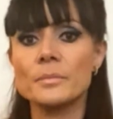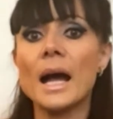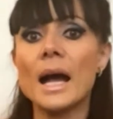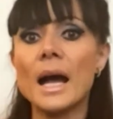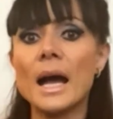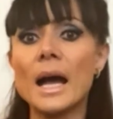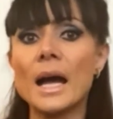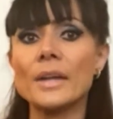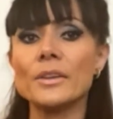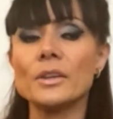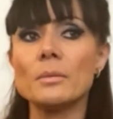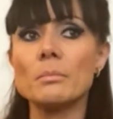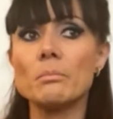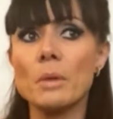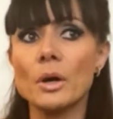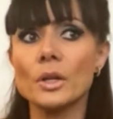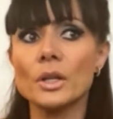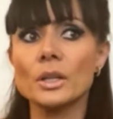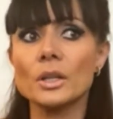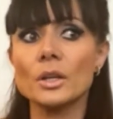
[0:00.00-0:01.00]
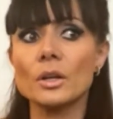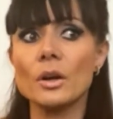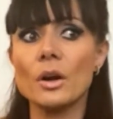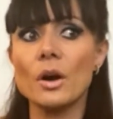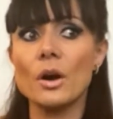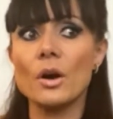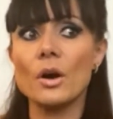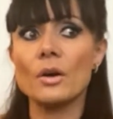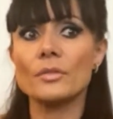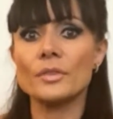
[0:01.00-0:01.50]
And the monarch
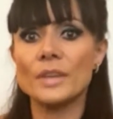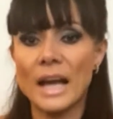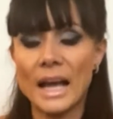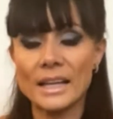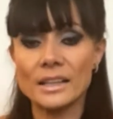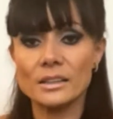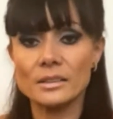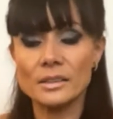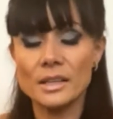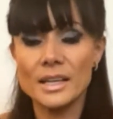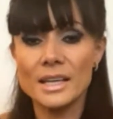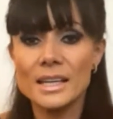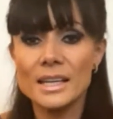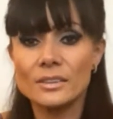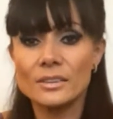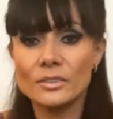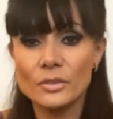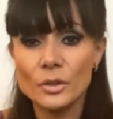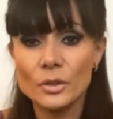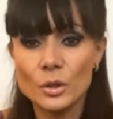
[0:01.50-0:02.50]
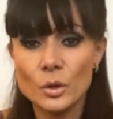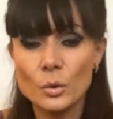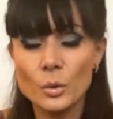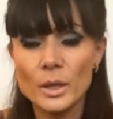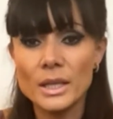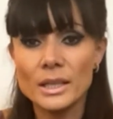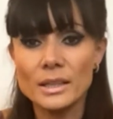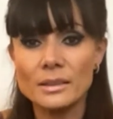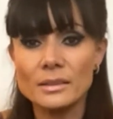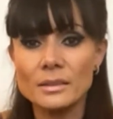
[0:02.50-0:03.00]
of Canada is the
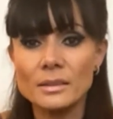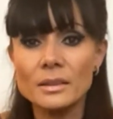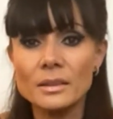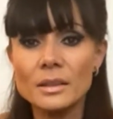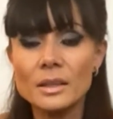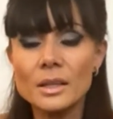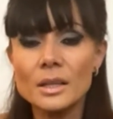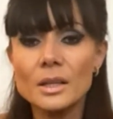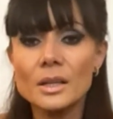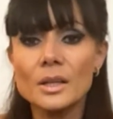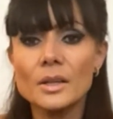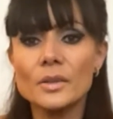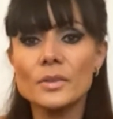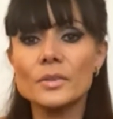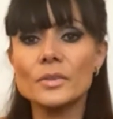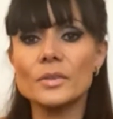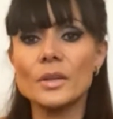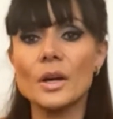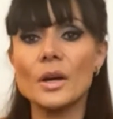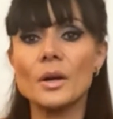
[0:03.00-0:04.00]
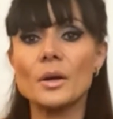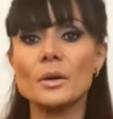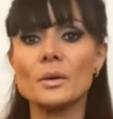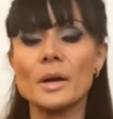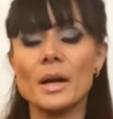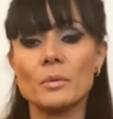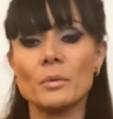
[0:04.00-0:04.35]
Queen. So,